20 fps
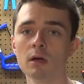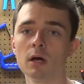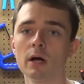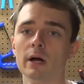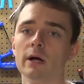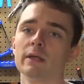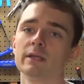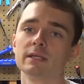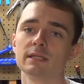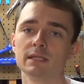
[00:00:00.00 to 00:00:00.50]

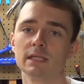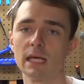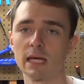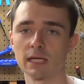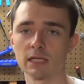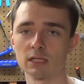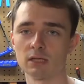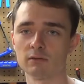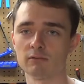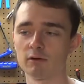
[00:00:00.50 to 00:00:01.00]
This is
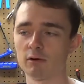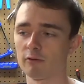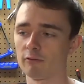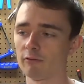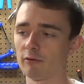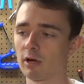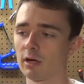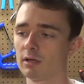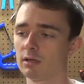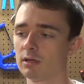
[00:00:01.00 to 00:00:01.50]
actually for a
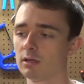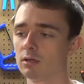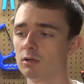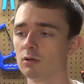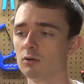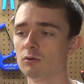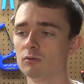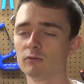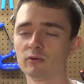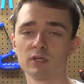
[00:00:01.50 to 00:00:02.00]
friend
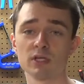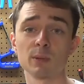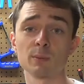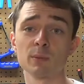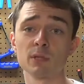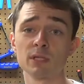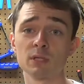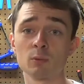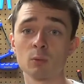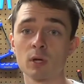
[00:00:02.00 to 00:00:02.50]
who for some
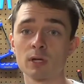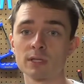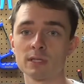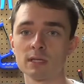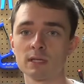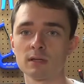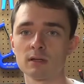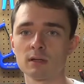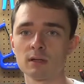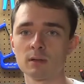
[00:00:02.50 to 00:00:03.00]
reason wants
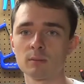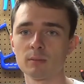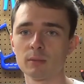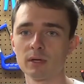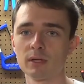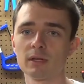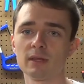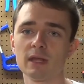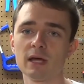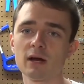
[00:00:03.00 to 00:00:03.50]
it,
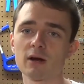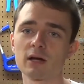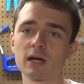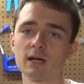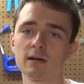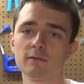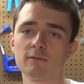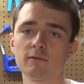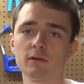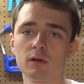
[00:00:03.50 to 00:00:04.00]
but they are
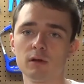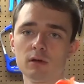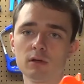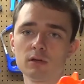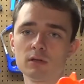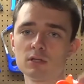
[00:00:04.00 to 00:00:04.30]
kind of fun.